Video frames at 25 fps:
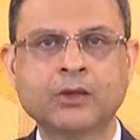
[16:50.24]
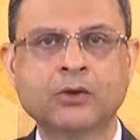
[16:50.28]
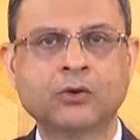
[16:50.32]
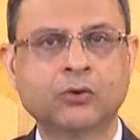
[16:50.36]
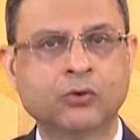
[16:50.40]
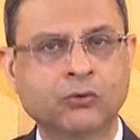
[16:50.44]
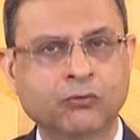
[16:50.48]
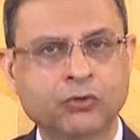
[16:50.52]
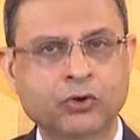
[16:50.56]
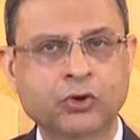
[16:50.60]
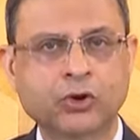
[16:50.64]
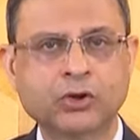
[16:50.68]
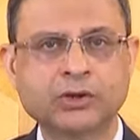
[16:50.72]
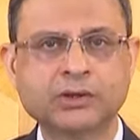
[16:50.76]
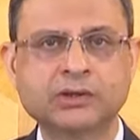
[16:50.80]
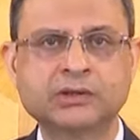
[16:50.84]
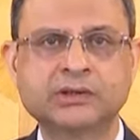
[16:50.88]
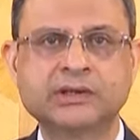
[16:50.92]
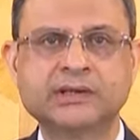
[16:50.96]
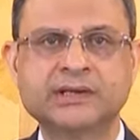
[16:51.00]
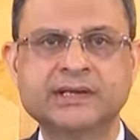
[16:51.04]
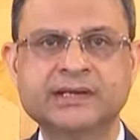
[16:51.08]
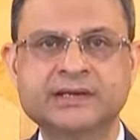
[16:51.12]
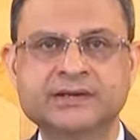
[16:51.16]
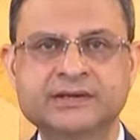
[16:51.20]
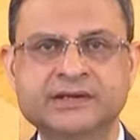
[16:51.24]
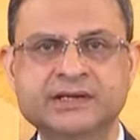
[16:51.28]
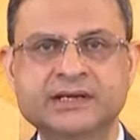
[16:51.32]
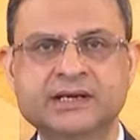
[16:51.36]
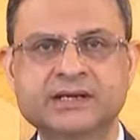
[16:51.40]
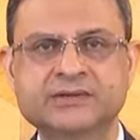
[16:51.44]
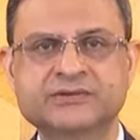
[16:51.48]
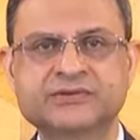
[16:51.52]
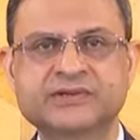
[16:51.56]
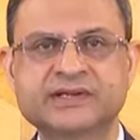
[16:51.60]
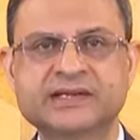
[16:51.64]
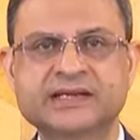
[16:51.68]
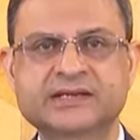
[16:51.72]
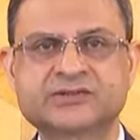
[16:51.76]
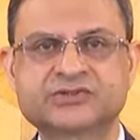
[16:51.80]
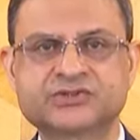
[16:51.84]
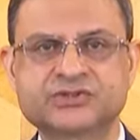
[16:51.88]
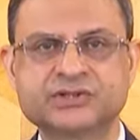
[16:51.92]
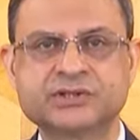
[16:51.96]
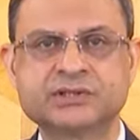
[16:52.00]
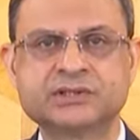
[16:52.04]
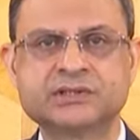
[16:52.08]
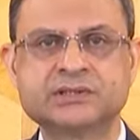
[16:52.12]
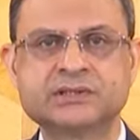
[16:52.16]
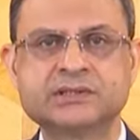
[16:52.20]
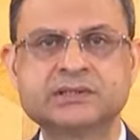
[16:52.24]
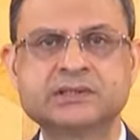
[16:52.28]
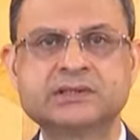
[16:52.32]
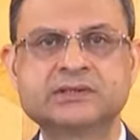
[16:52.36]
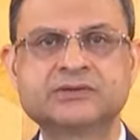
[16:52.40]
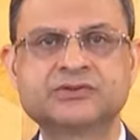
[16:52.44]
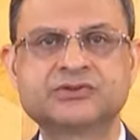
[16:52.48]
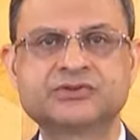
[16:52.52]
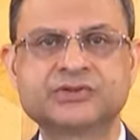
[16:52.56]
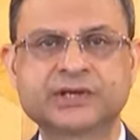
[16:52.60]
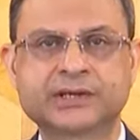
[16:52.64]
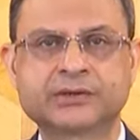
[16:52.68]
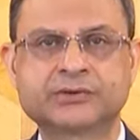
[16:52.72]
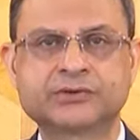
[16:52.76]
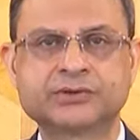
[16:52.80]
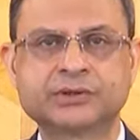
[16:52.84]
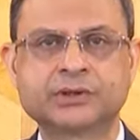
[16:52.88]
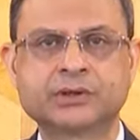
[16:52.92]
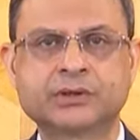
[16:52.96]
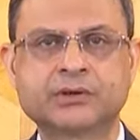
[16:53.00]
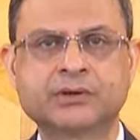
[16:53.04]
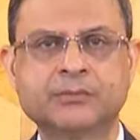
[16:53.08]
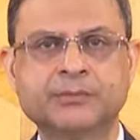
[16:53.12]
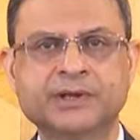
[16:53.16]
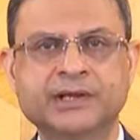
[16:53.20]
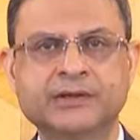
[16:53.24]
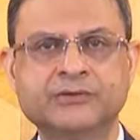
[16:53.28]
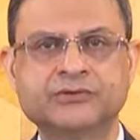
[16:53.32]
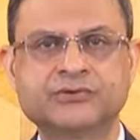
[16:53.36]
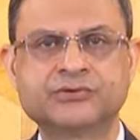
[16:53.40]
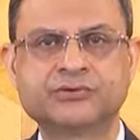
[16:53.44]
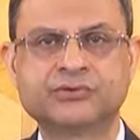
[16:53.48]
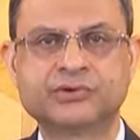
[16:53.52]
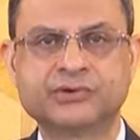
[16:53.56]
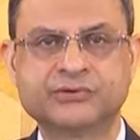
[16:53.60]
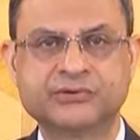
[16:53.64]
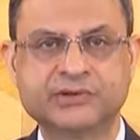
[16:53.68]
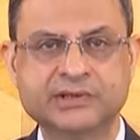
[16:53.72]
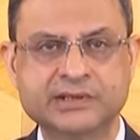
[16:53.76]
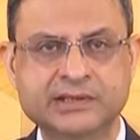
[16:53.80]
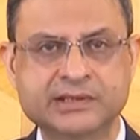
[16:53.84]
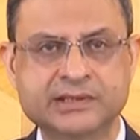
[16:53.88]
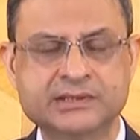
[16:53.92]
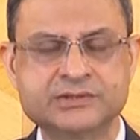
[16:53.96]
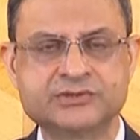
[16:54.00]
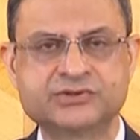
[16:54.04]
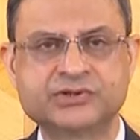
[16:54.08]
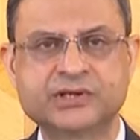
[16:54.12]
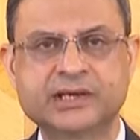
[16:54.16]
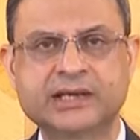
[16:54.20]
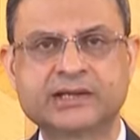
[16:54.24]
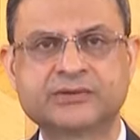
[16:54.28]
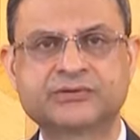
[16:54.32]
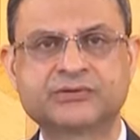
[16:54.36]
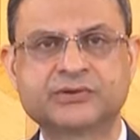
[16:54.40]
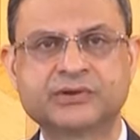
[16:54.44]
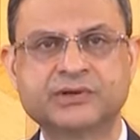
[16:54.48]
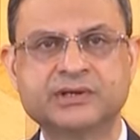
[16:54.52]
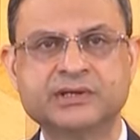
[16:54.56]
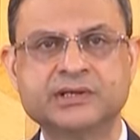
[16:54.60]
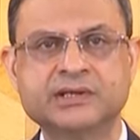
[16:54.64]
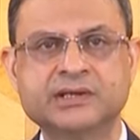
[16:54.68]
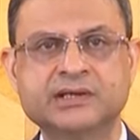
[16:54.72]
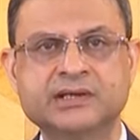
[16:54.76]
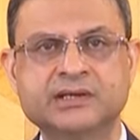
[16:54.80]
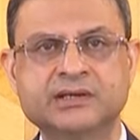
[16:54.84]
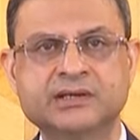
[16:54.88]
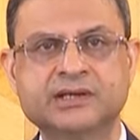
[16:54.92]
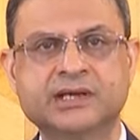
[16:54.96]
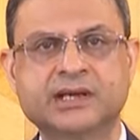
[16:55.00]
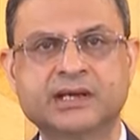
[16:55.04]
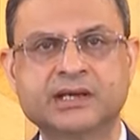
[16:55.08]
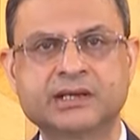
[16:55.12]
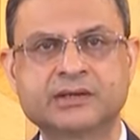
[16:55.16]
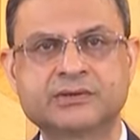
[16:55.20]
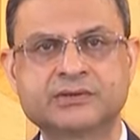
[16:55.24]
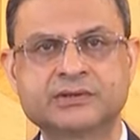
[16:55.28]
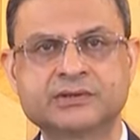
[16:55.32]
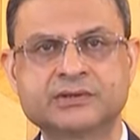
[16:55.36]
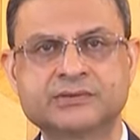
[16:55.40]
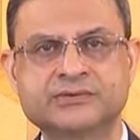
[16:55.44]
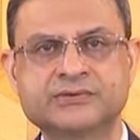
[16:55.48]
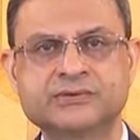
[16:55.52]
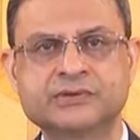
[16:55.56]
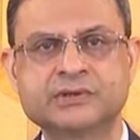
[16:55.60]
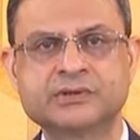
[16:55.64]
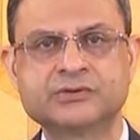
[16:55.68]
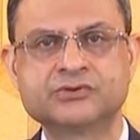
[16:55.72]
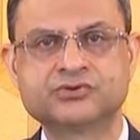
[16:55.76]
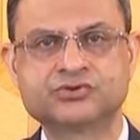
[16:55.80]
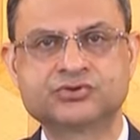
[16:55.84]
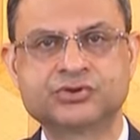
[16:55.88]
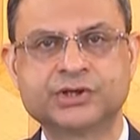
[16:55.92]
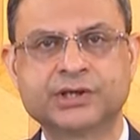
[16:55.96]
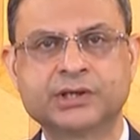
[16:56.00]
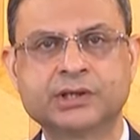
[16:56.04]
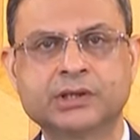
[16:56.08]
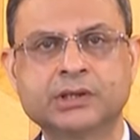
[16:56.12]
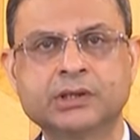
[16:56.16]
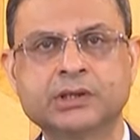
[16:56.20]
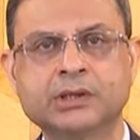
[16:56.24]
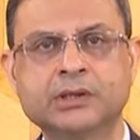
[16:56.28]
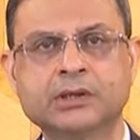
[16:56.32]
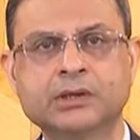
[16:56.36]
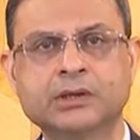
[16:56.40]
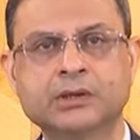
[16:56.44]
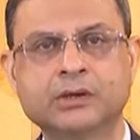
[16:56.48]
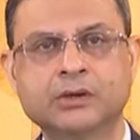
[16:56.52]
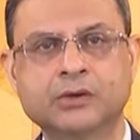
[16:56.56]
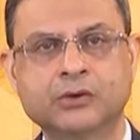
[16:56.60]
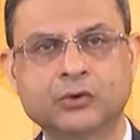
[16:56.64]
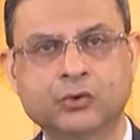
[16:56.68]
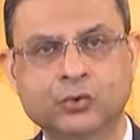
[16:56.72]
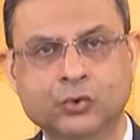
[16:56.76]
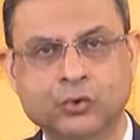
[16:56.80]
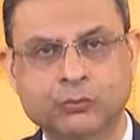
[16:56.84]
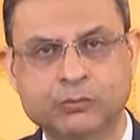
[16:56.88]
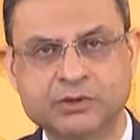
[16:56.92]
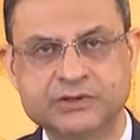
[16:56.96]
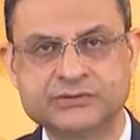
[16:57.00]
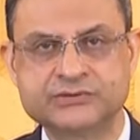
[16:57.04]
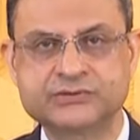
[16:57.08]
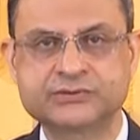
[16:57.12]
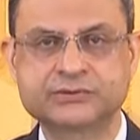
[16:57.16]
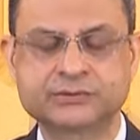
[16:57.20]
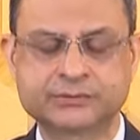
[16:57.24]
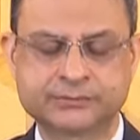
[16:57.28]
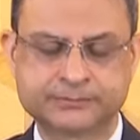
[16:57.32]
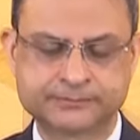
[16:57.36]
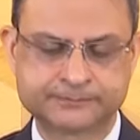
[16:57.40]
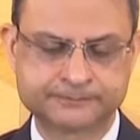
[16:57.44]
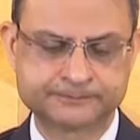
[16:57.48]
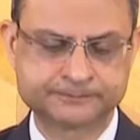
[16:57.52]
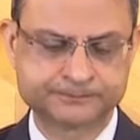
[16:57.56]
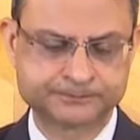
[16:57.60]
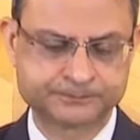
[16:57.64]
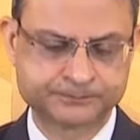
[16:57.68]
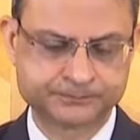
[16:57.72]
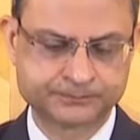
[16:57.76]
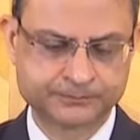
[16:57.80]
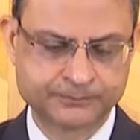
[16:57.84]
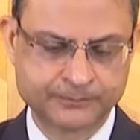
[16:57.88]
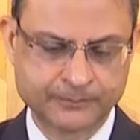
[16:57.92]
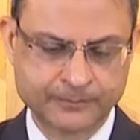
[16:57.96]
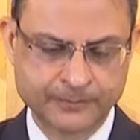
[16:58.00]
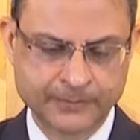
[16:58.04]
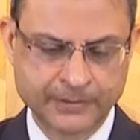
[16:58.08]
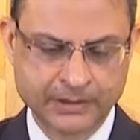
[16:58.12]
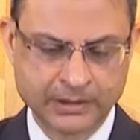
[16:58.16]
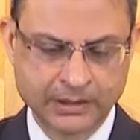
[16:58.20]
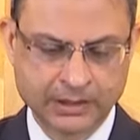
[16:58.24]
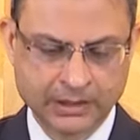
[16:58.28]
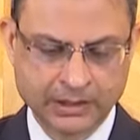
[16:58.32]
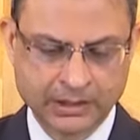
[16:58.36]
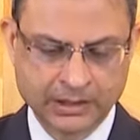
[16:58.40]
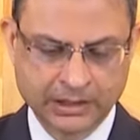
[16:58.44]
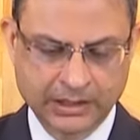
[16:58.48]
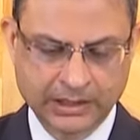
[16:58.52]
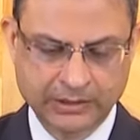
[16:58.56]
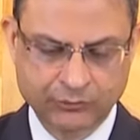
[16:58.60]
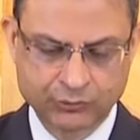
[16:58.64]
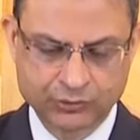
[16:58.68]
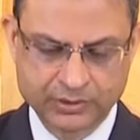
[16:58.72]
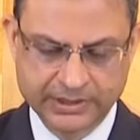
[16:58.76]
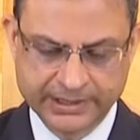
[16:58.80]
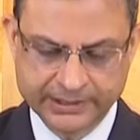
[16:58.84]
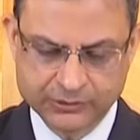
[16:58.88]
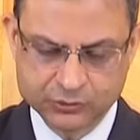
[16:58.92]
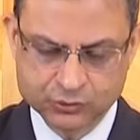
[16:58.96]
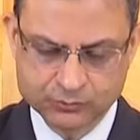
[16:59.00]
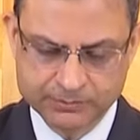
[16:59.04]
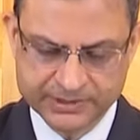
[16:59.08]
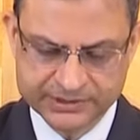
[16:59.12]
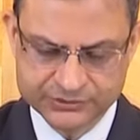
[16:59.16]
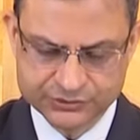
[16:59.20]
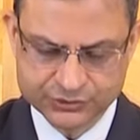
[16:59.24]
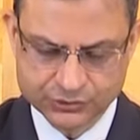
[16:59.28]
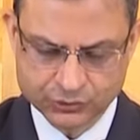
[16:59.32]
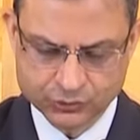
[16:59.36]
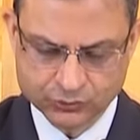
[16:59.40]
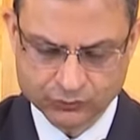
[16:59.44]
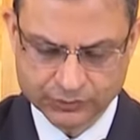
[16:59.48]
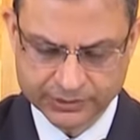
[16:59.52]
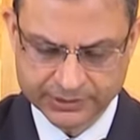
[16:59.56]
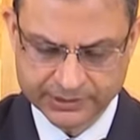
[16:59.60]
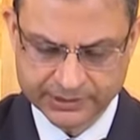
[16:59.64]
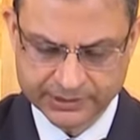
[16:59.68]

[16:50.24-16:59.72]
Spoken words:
Overall, India's external sector remains resilient as key indicators stay robust. I would like to mention over